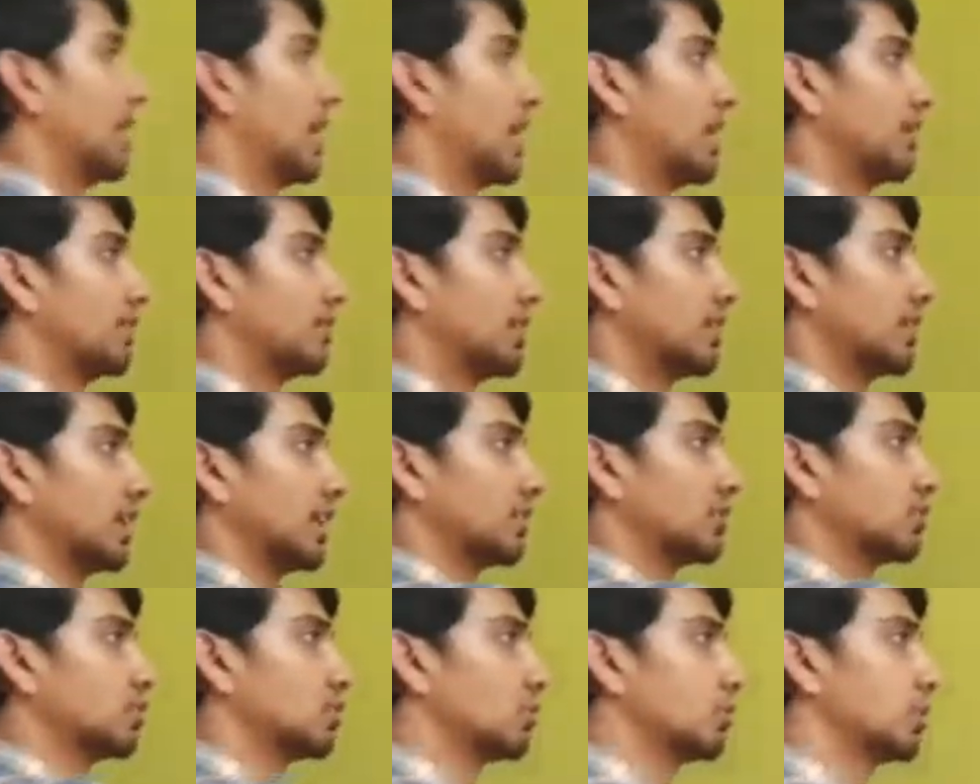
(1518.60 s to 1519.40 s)
having
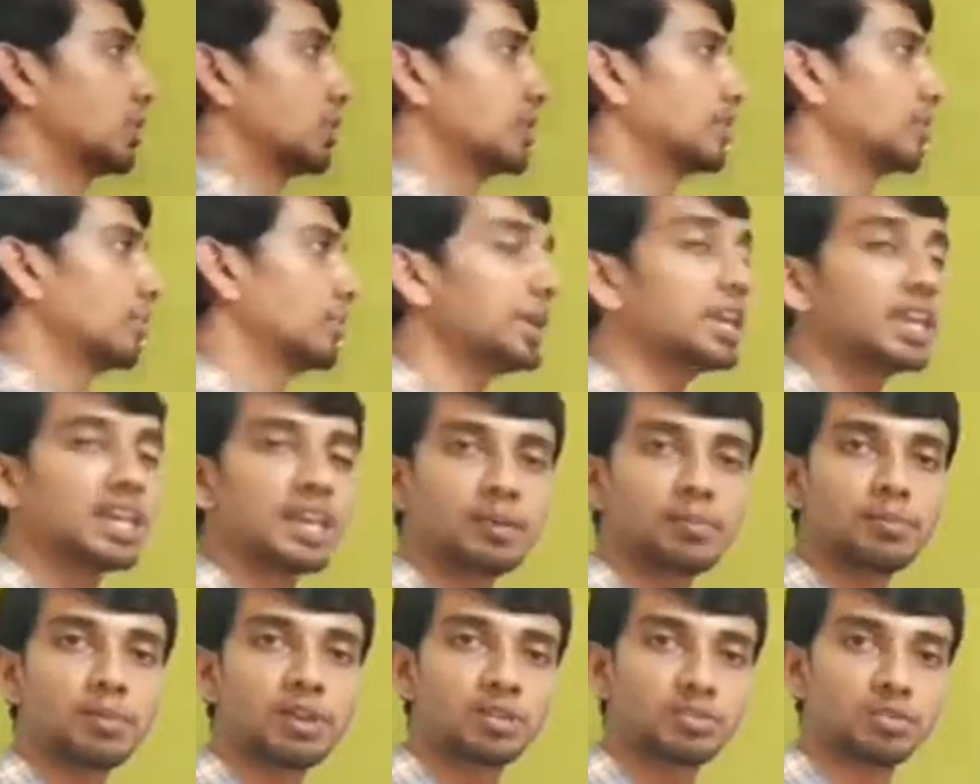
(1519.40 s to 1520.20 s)
x to be in
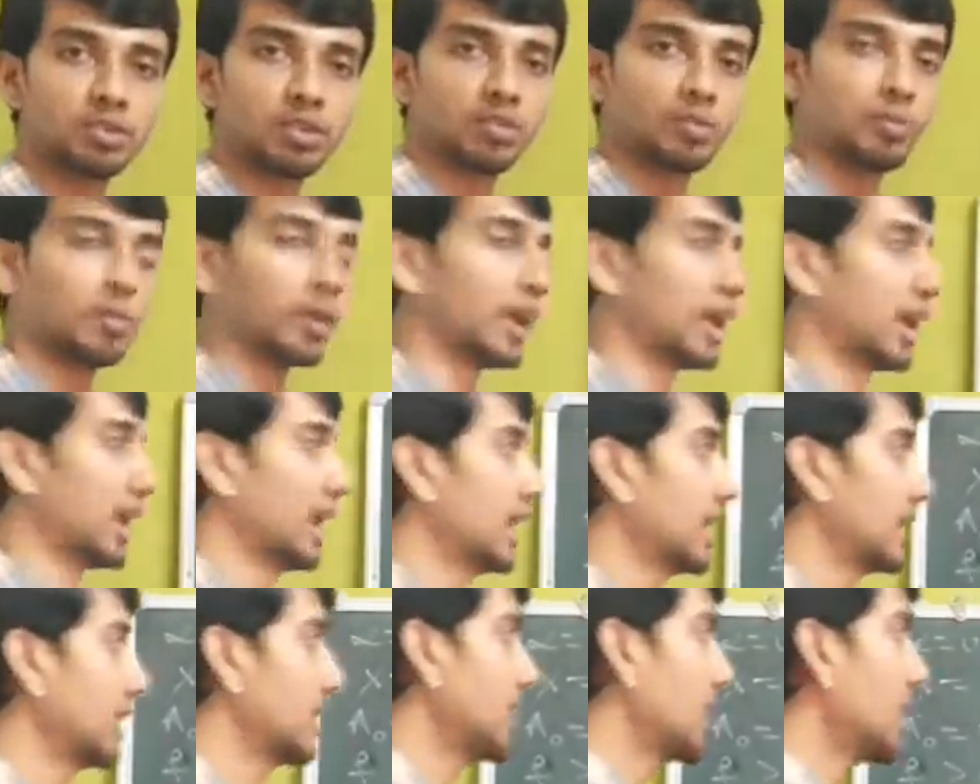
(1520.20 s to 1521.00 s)
bk plus 1 by
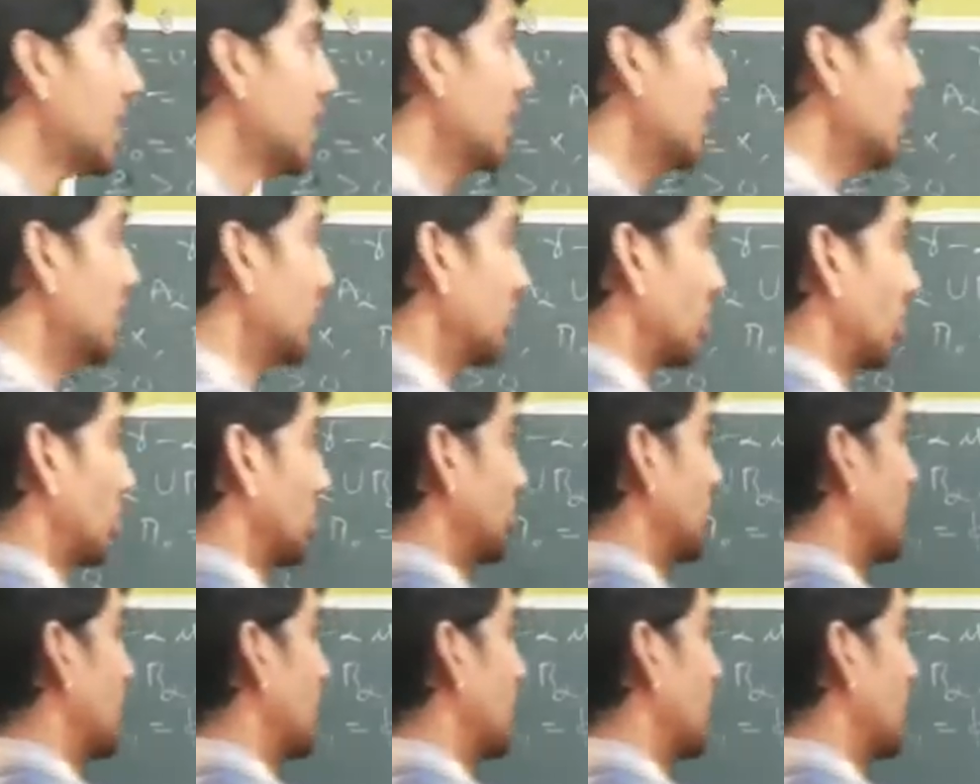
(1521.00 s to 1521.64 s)
n. So